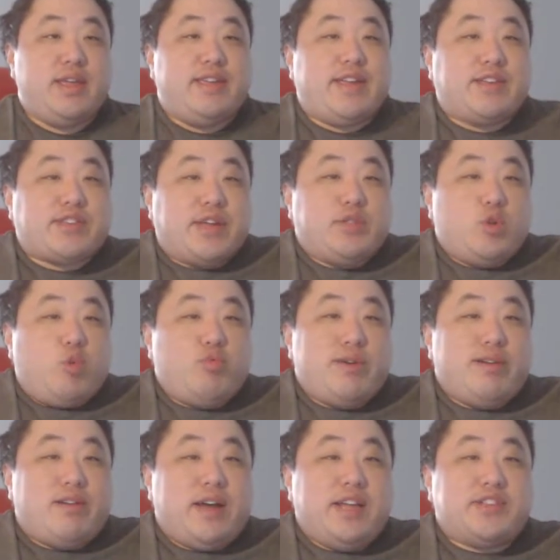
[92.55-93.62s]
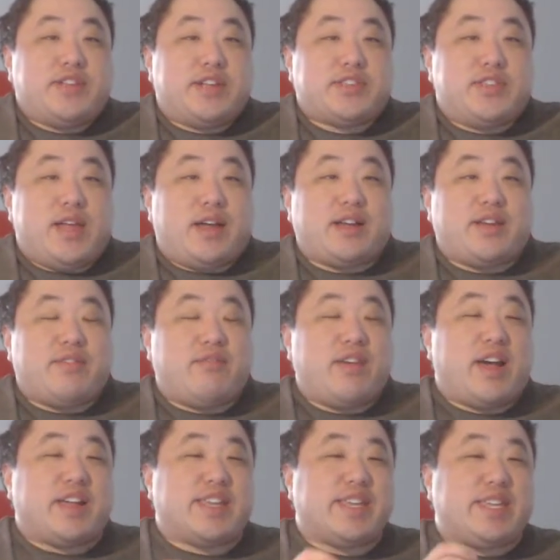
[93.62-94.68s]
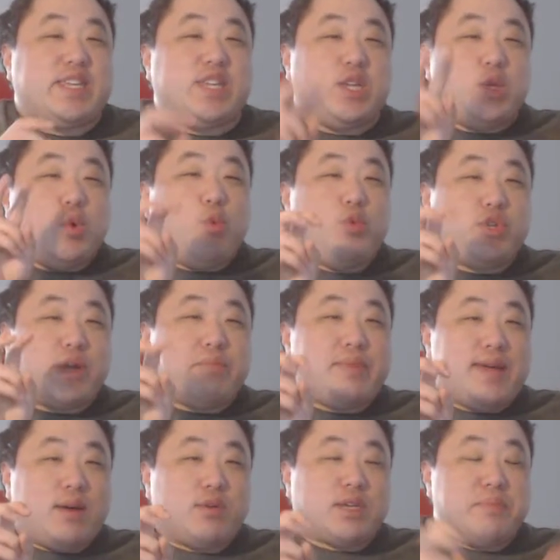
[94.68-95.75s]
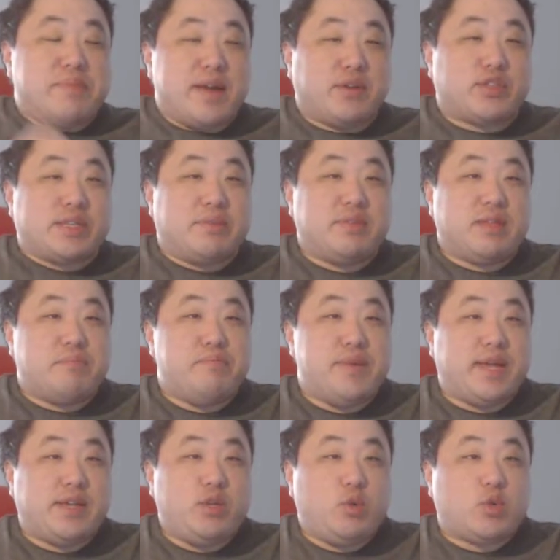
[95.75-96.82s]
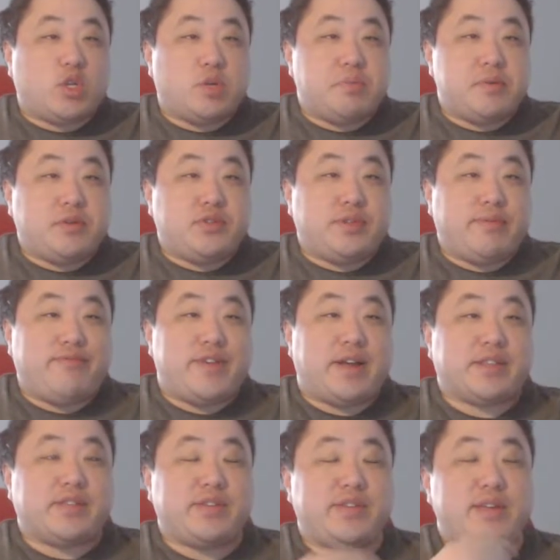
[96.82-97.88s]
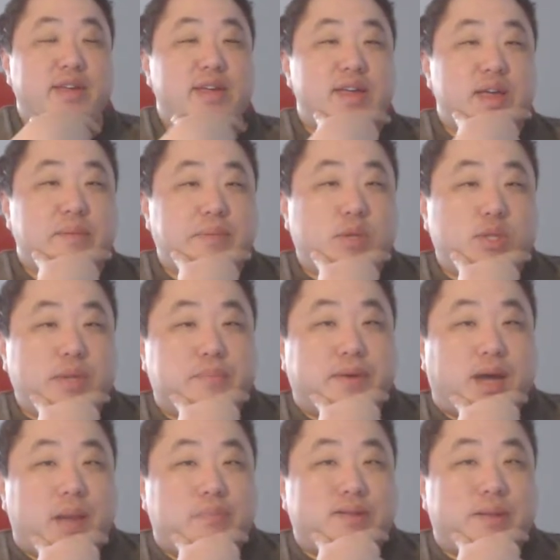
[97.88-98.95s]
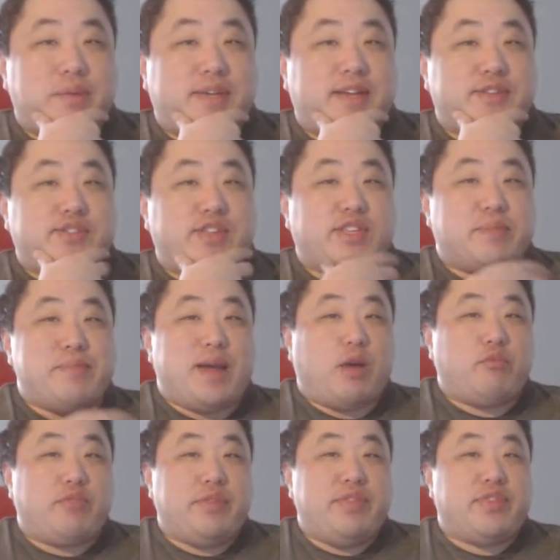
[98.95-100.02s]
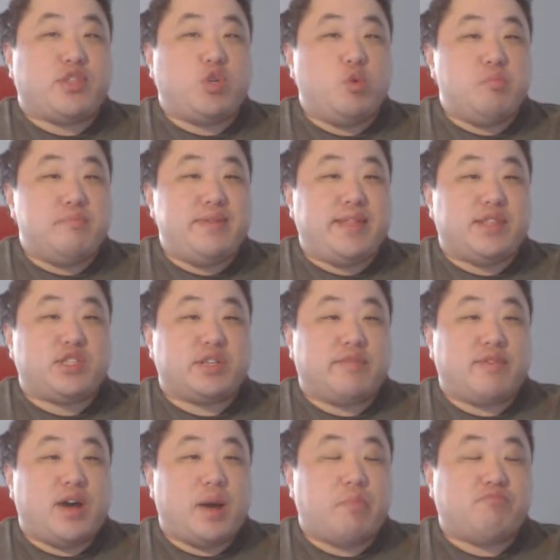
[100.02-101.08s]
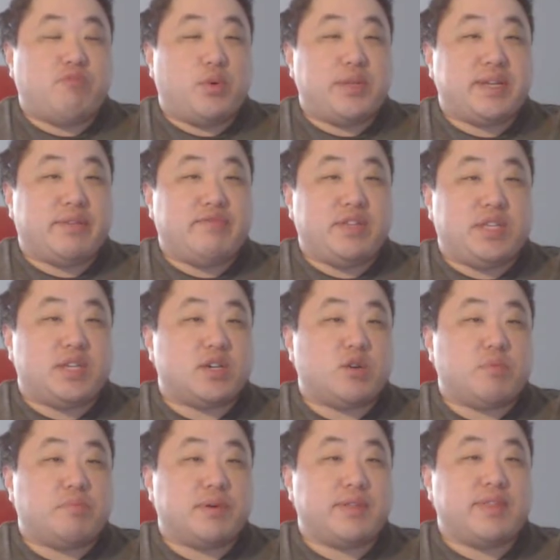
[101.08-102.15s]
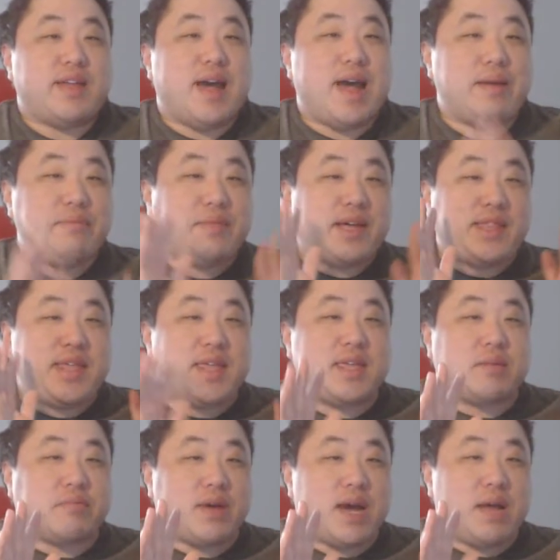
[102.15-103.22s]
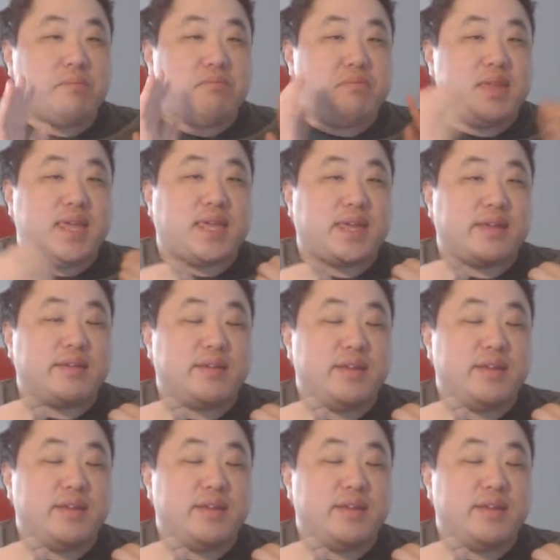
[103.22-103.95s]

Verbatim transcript: Yes, I do realize that's not a huge amount compared to some of the big YouTubers. In fact, PewDiePie probably gets this amount in two minutes of uploading a video, but I'm not him. I'm me.